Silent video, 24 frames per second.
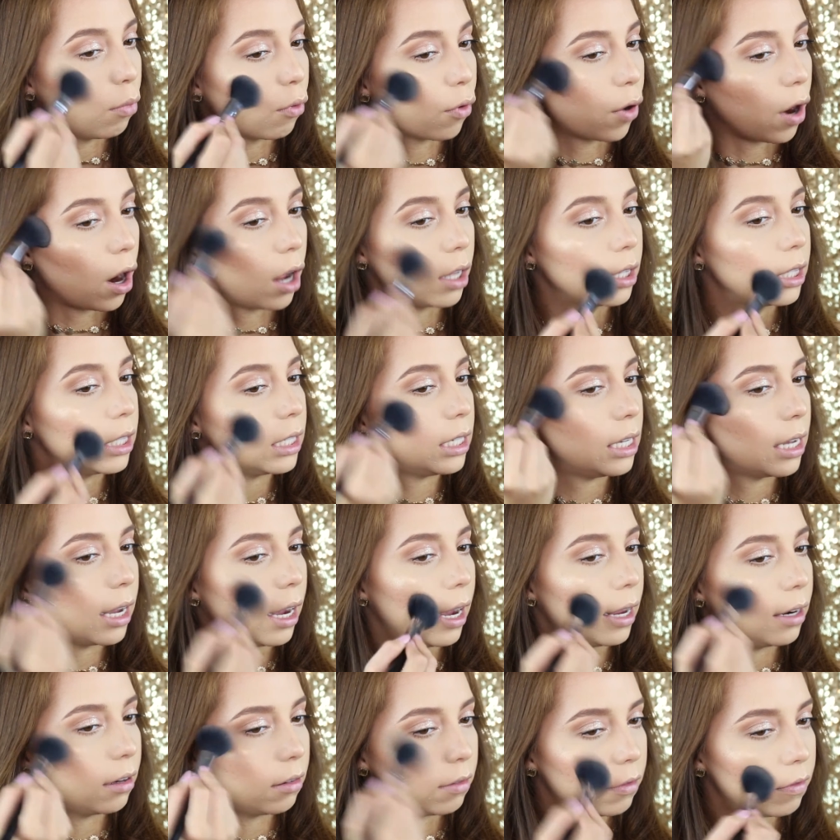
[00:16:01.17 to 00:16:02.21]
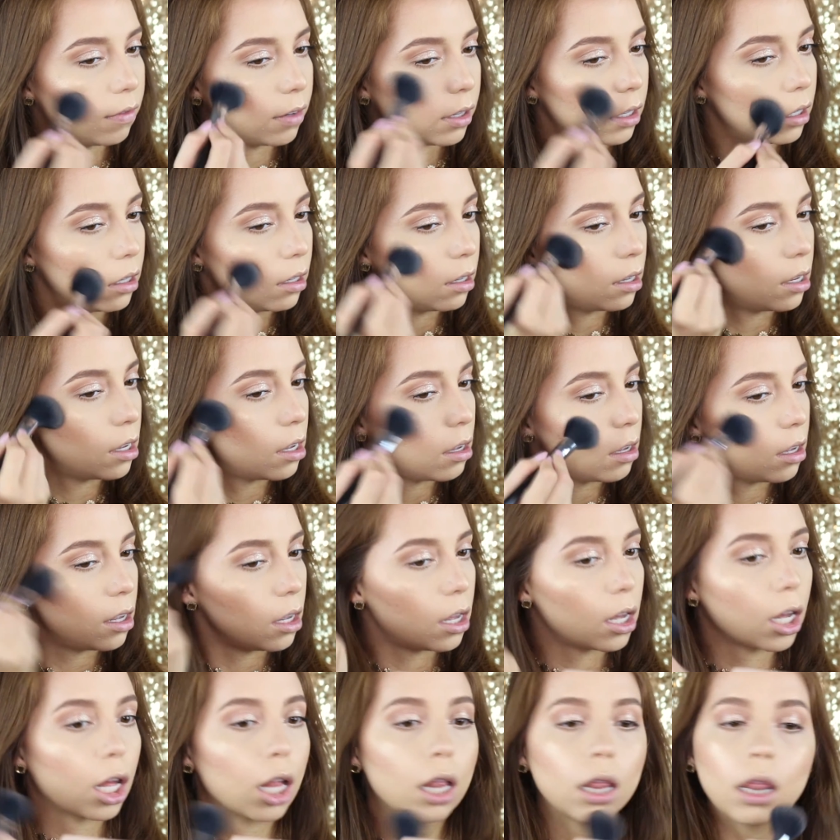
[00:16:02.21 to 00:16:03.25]
bronzy kind of
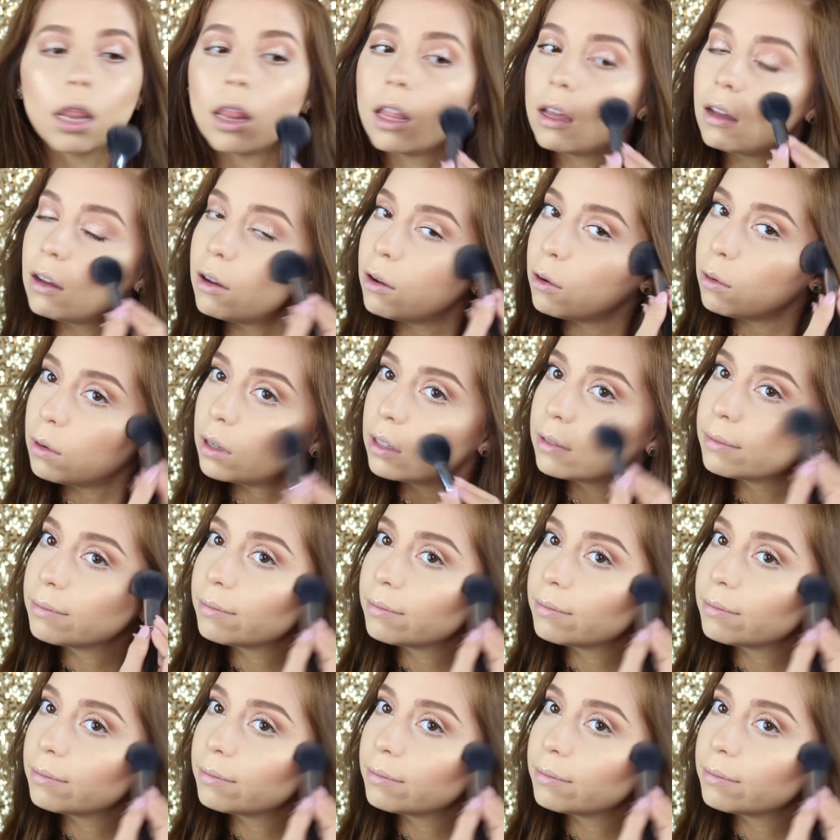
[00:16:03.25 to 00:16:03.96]
glow.